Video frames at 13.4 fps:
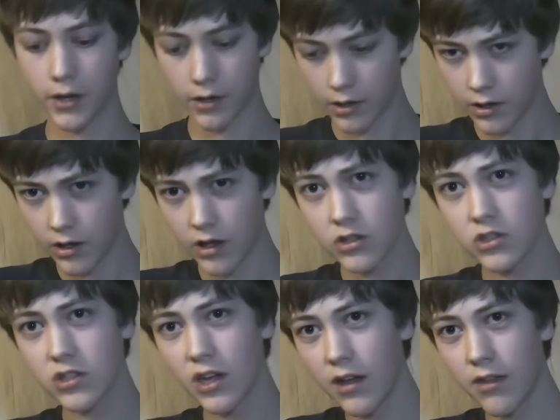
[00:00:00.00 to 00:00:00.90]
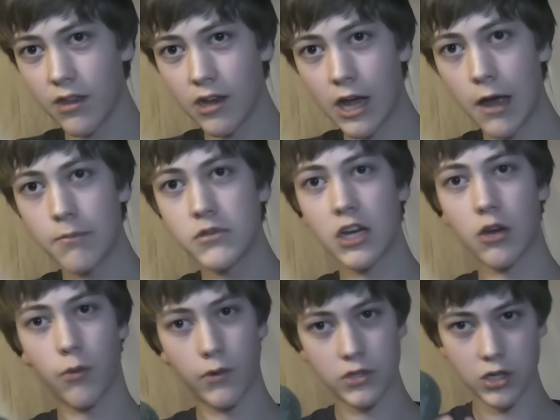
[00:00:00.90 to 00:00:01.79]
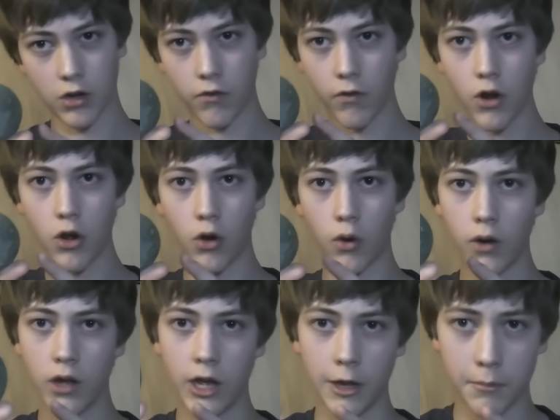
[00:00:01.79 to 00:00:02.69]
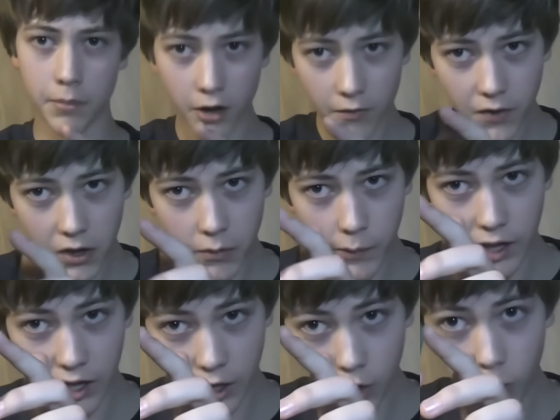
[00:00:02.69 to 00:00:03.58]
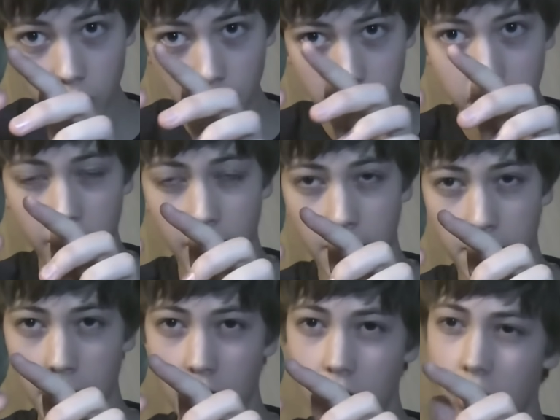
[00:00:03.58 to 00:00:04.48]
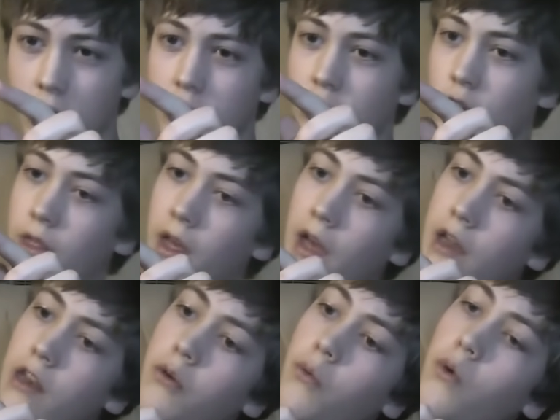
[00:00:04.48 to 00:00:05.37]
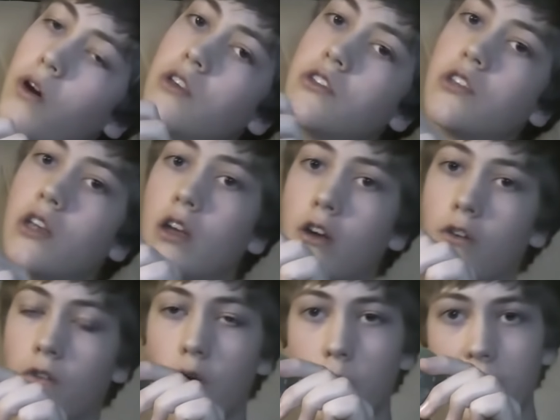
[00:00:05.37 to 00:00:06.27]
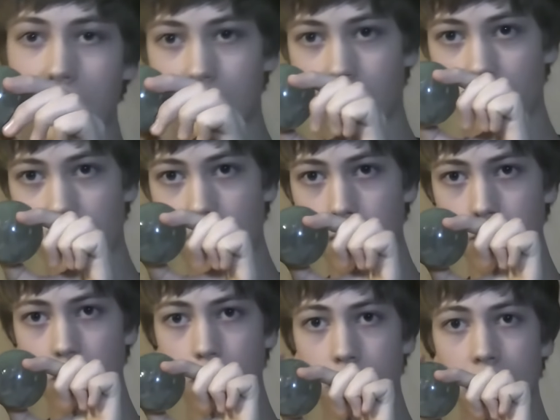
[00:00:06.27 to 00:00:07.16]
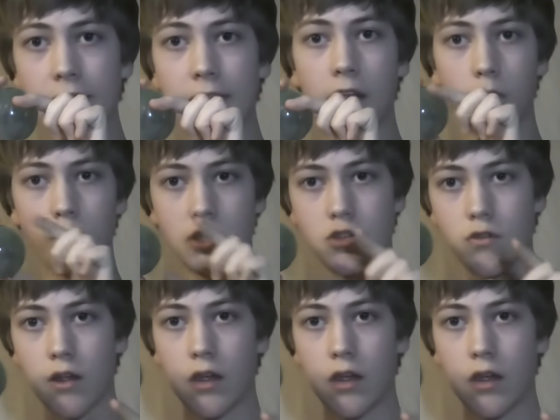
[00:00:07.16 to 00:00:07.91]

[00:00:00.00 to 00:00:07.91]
But let's say that an object was to grow in perfect equilibrium, so that it was growing at the same speed that it was